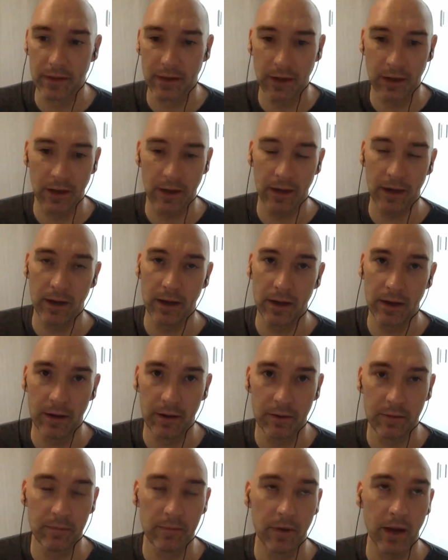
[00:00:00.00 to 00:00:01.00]

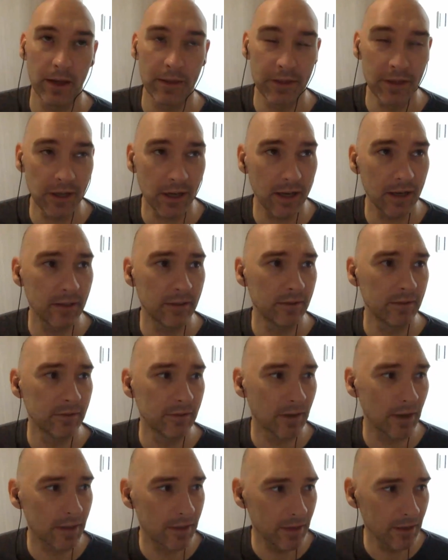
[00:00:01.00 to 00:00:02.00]
I think I
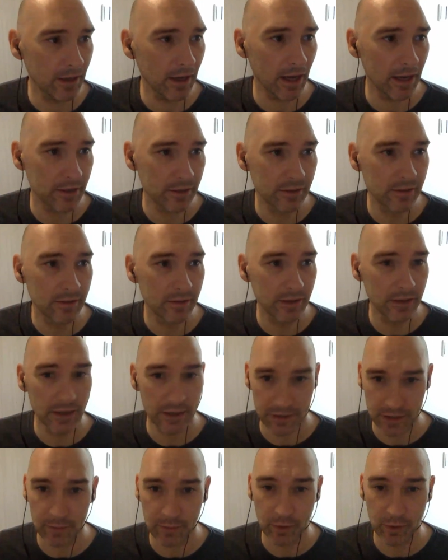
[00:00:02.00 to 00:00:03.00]
had
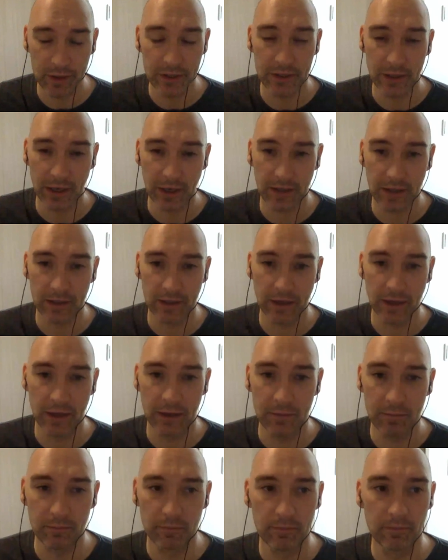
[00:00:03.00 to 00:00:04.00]
TSA pre-check.
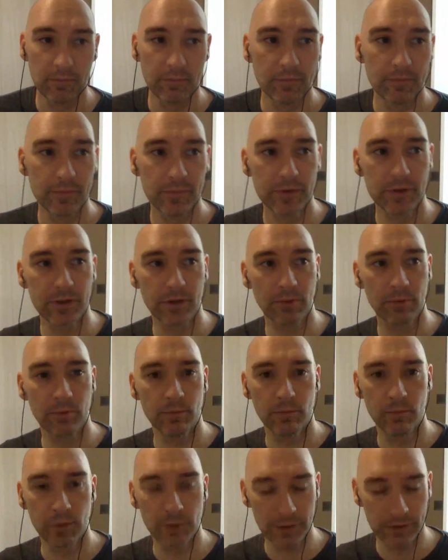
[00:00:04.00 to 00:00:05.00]
So
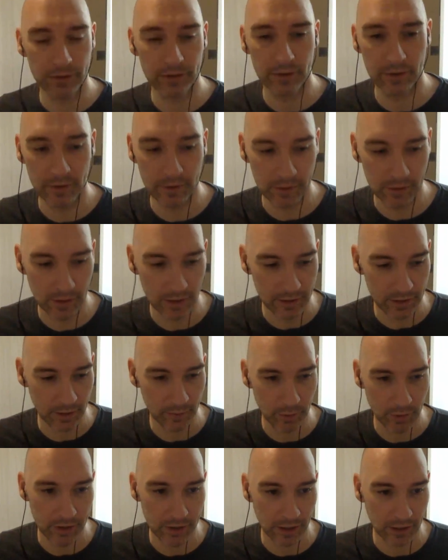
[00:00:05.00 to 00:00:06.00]
went to the TSA
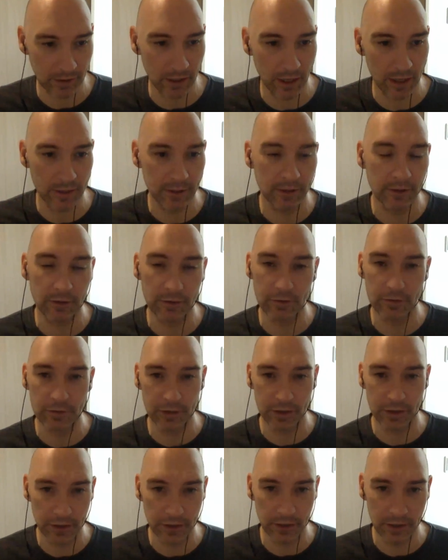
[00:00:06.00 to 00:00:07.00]
pre-check line to go through
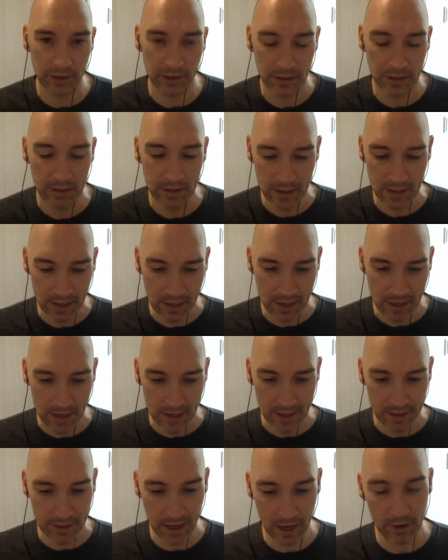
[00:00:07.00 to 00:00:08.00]
security.
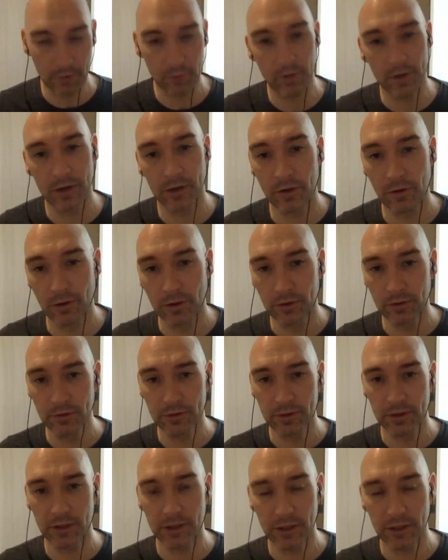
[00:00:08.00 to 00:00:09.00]
Now, when going through
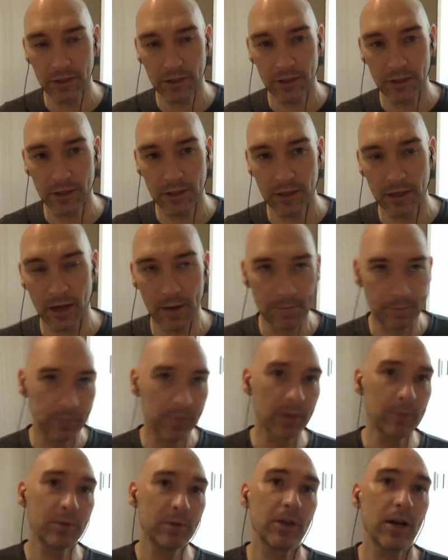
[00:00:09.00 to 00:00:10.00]
security, let
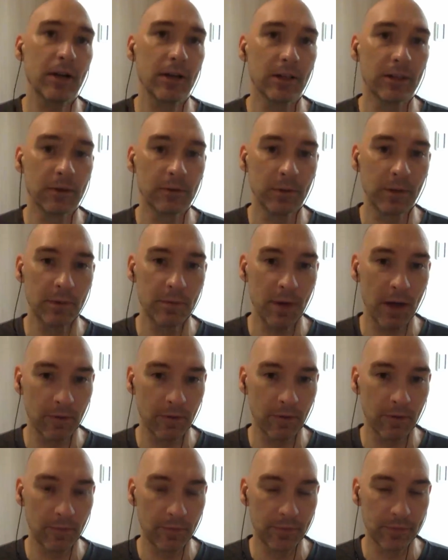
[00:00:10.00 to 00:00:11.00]
me talk a little bit
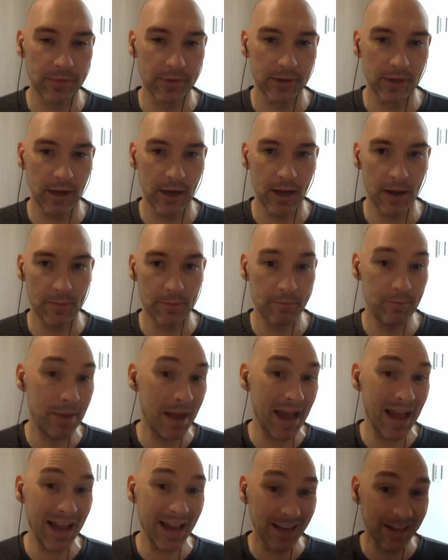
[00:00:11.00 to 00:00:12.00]
about
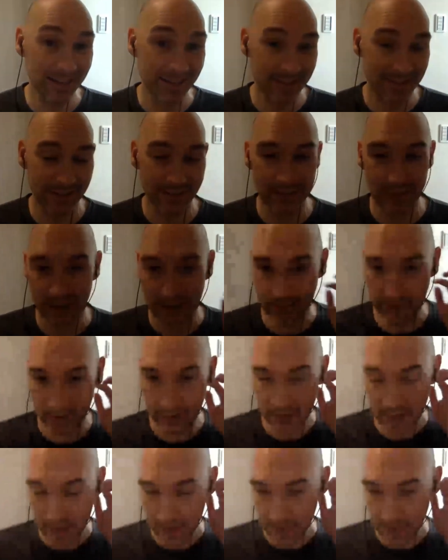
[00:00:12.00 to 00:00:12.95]
bags and